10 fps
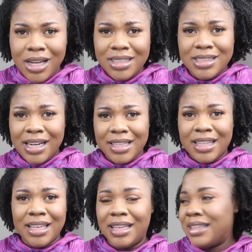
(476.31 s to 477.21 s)
Why is that a
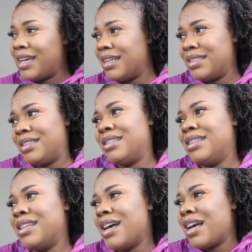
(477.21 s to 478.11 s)
thing? That is
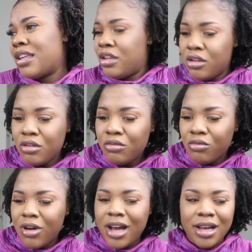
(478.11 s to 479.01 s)
not
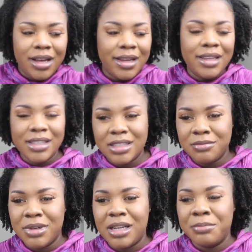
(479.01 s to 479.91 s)
cute. Why is
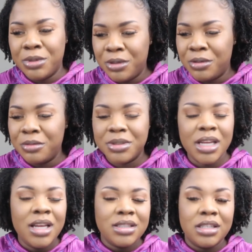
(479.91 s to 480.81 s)
my boobs
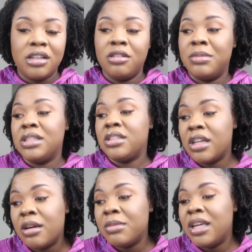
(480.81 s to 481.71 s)
sitting on my
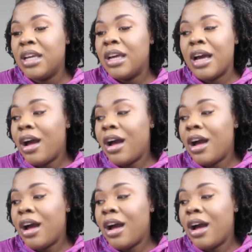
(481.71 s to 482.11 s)
stomach?